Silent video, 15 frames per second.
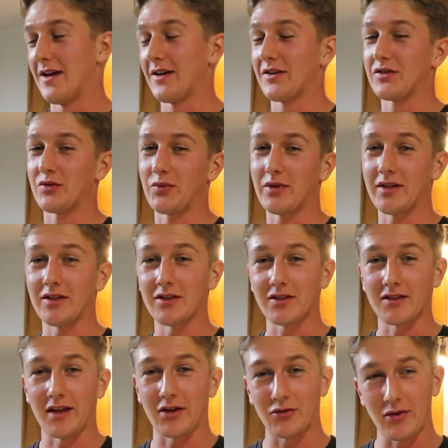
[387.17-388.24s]
because it really
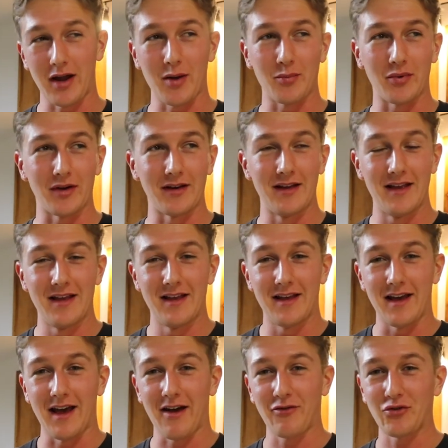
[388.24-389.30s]
looked like crap, but
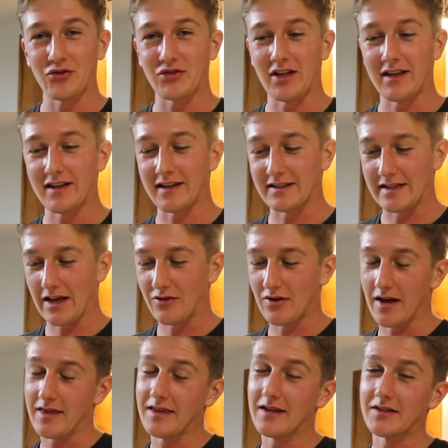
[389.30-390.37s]
after sanding it down,
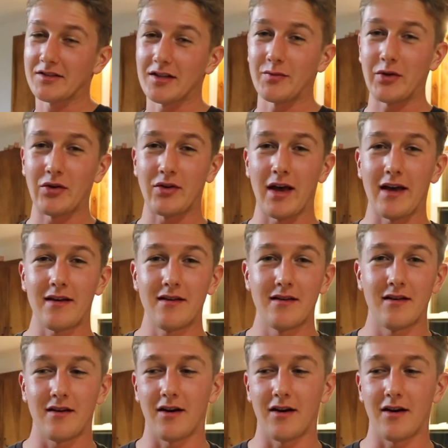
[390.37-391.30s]
I think it's gonna be okay.